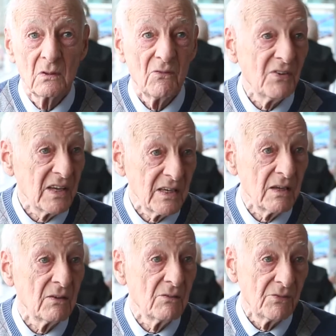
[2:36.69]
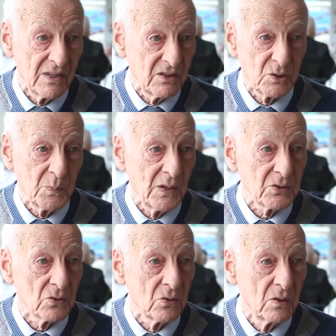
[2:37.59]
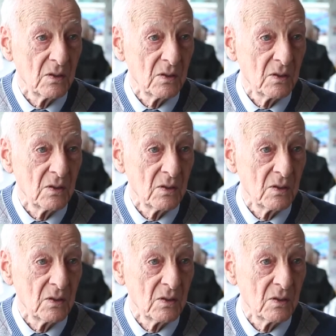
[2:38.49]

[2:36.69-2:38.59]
very, very special.